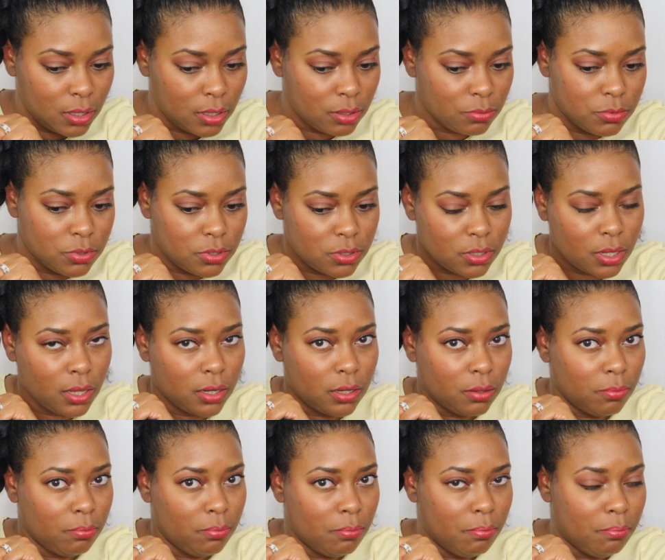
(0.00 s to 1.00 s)
I'm just
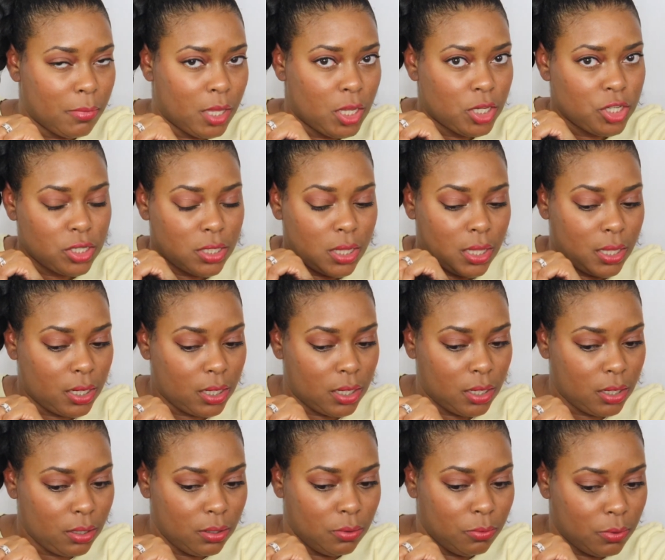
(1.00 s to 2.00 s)
gonna mesh that
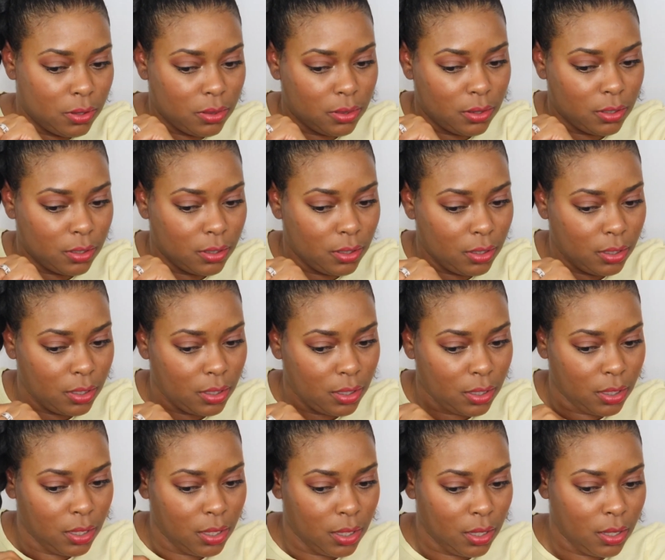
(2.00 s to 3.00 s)
in with the
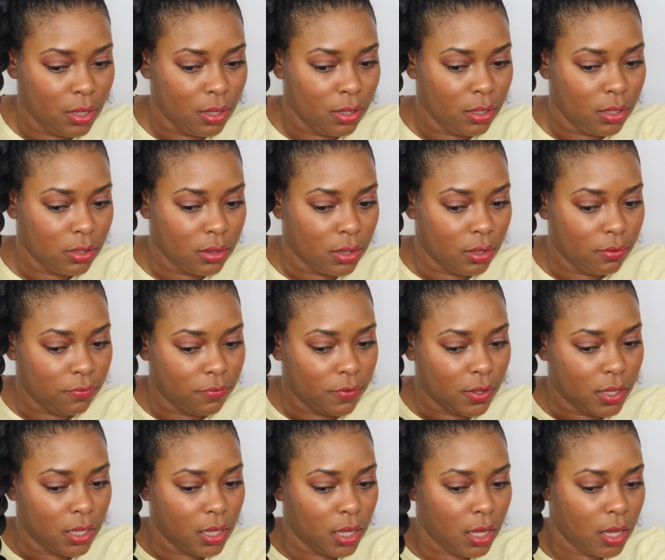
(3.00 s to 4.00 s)

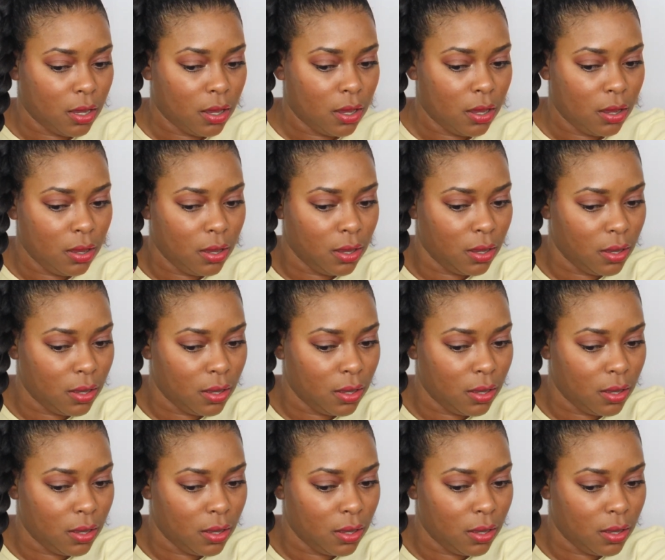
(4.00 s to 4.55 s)
fake hair.